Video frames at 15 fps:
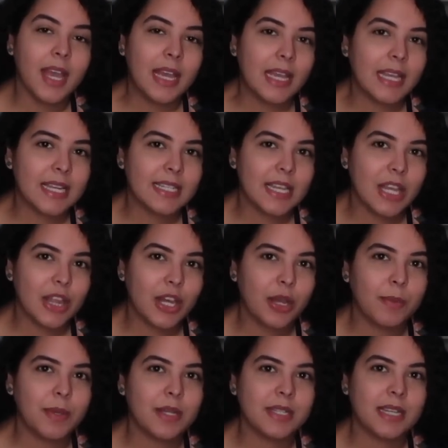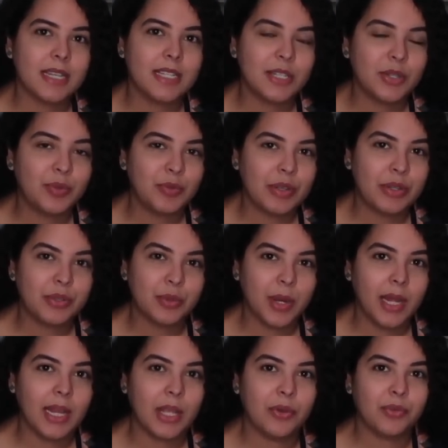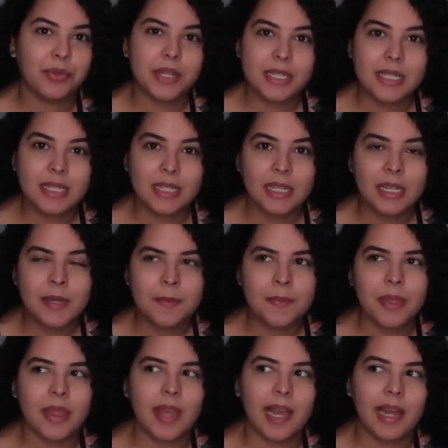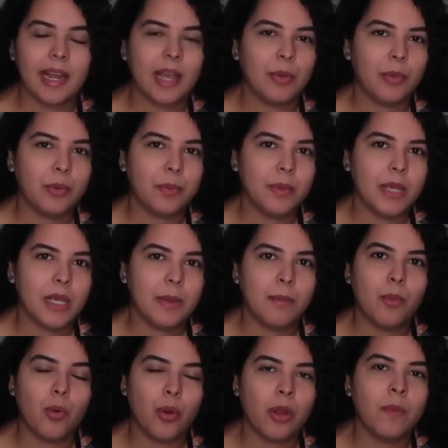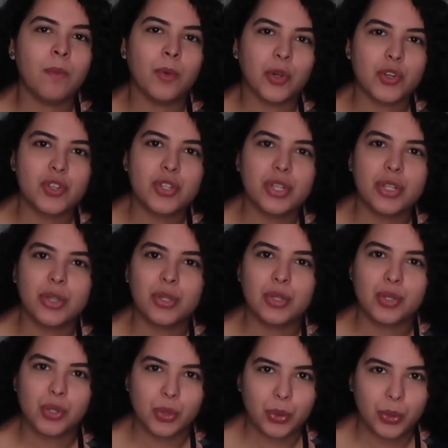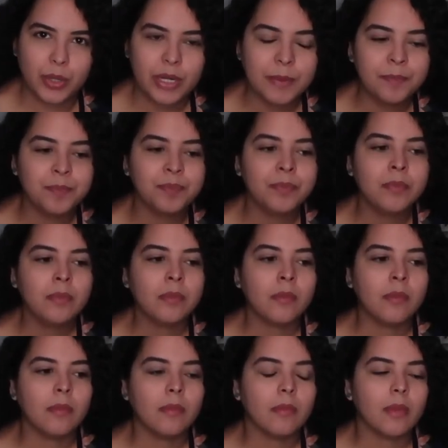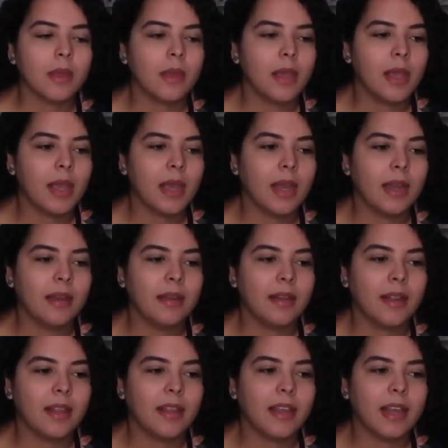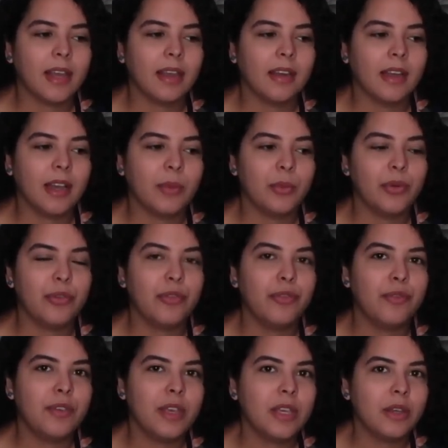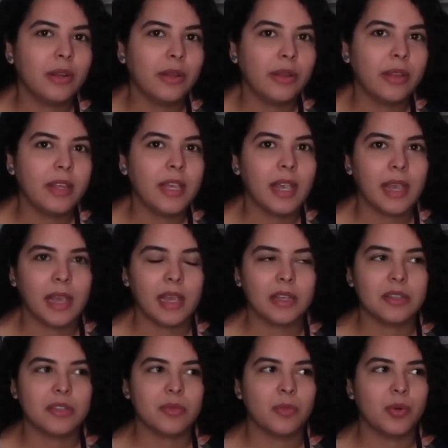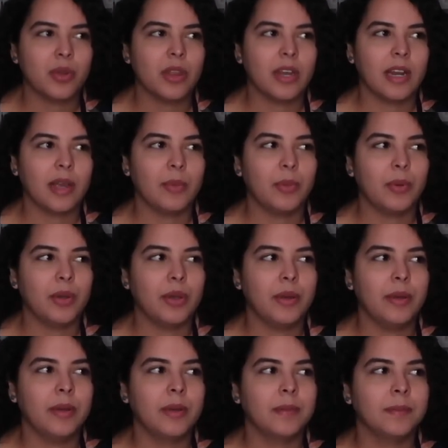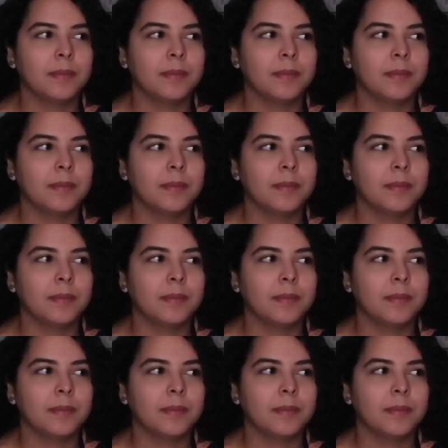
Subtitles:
I guess I thought because I didn't read Twilight recently that I would be more immersed in the story and that I would feel the angst more, that I would